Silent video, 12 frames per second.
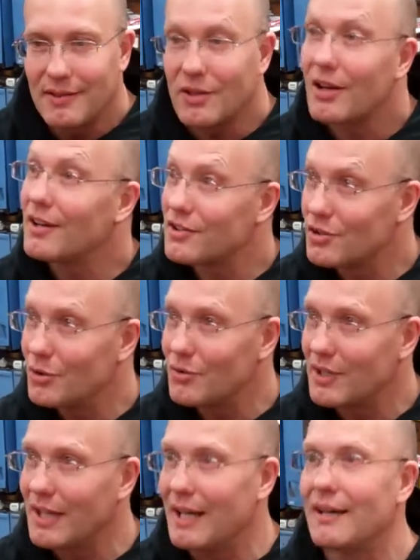you're hunched
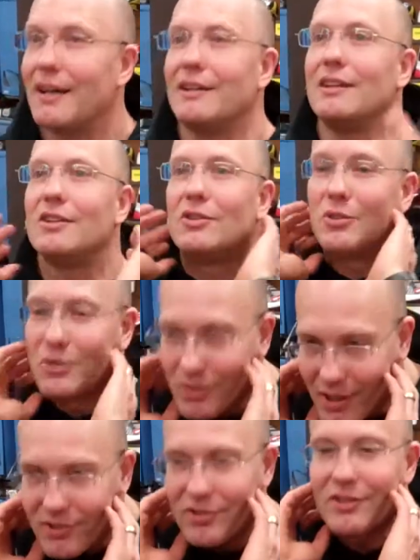over again, and then you do
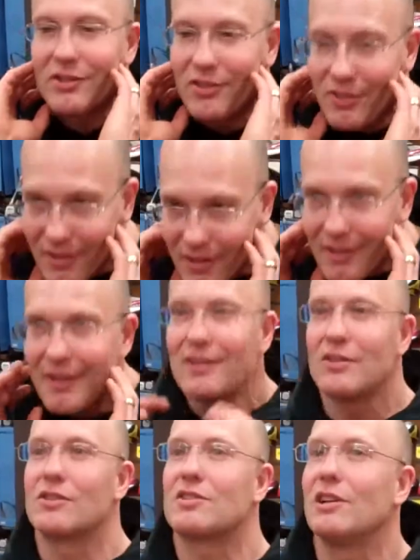crunches,
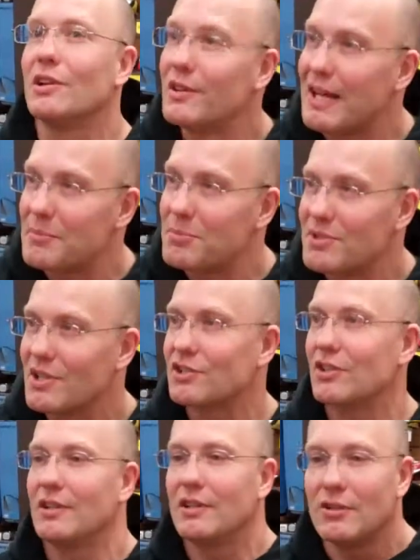you're still in that
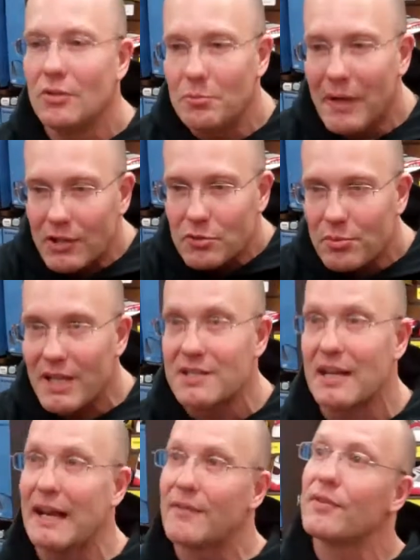position, you do bench
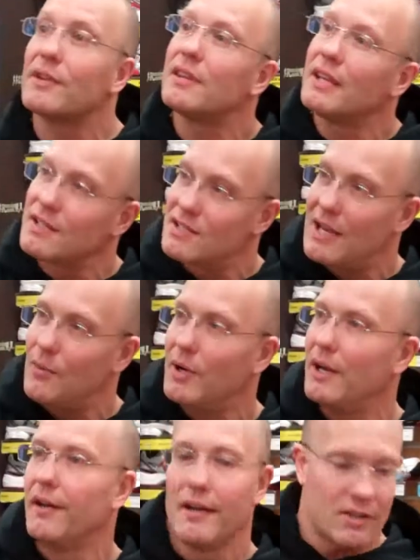press, everything is that
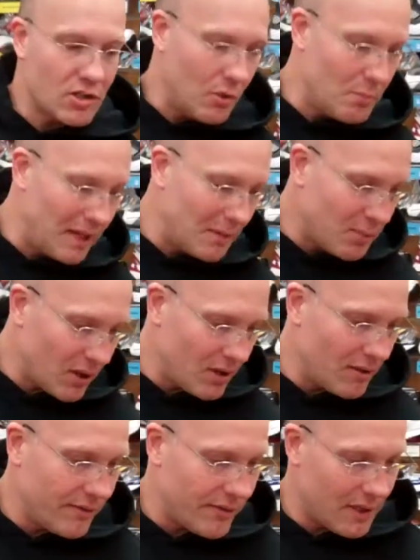way. So a big
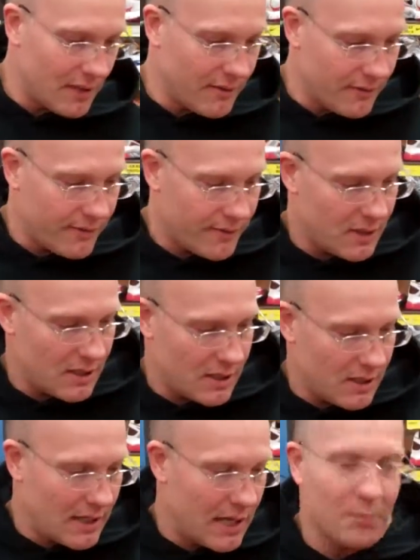part of
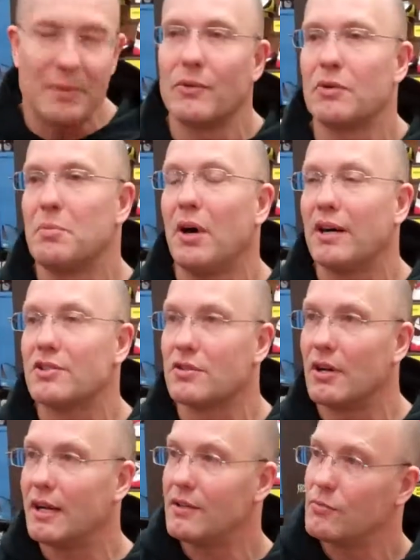helping with
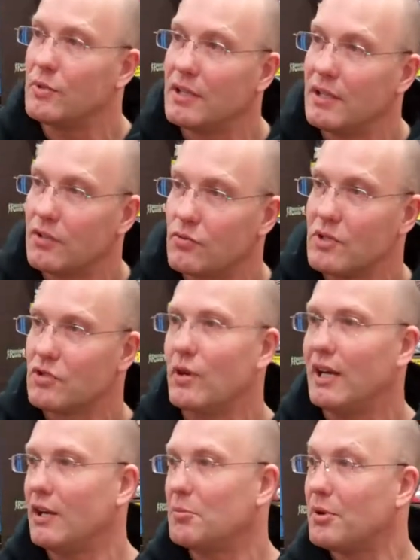posture and
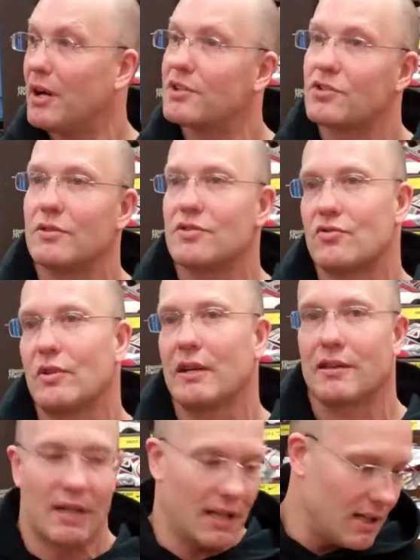retraining your posture and
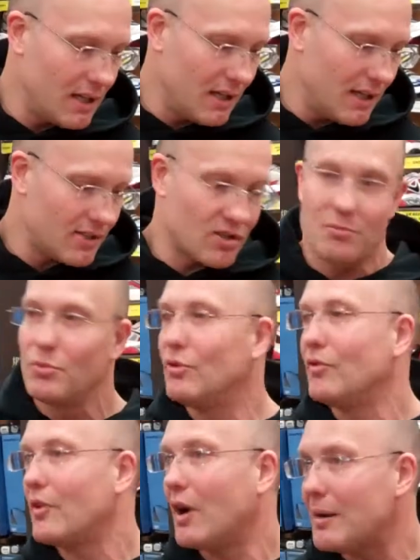strengthening is to
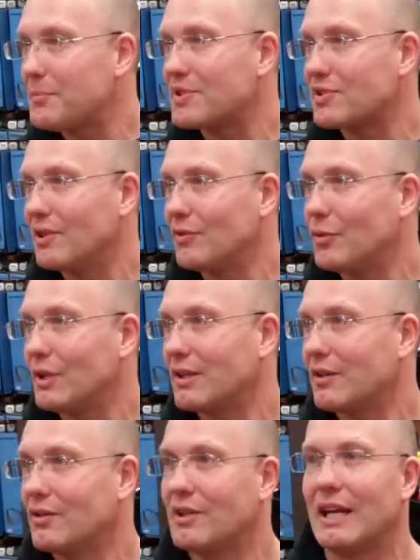move opposite of what
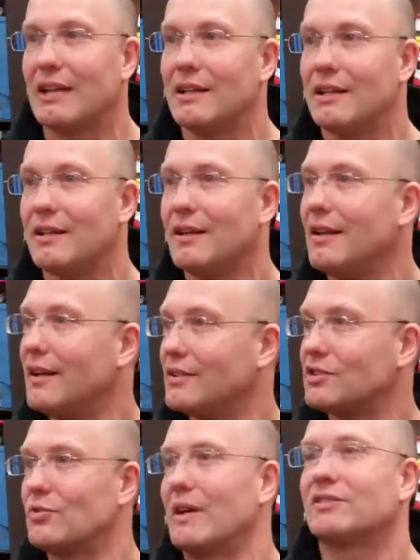your daily
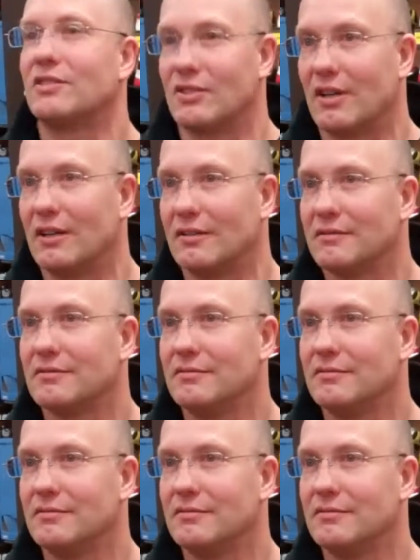stresses are.